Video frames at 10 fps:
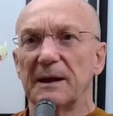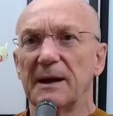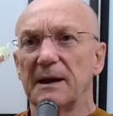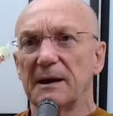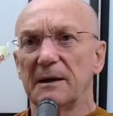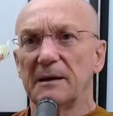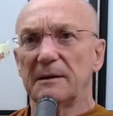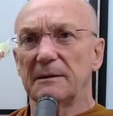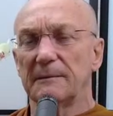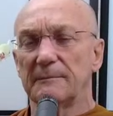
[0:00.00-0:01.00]

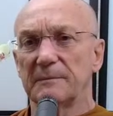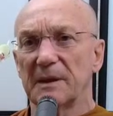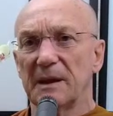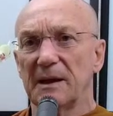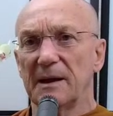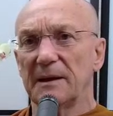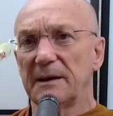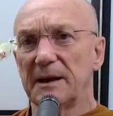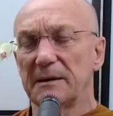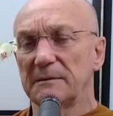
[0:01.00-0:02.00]
uh, and
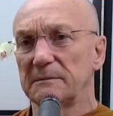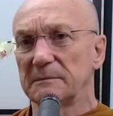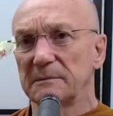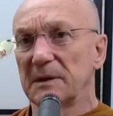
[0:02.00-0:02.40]
then